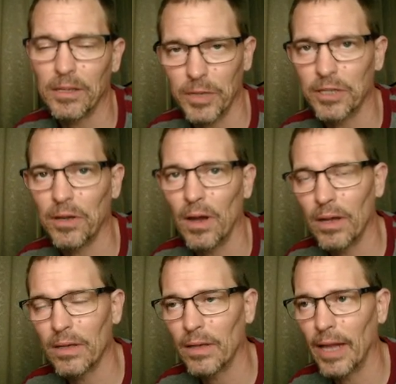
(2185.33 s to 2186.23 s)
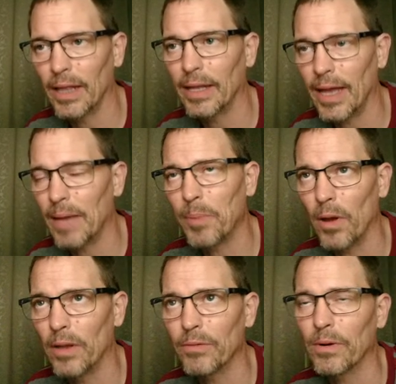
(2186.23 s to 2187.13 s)
we saw, and let that
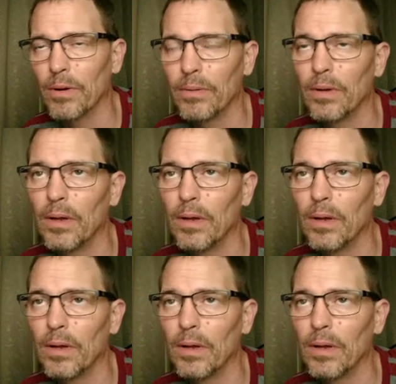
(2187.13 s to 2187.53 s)
pawn through.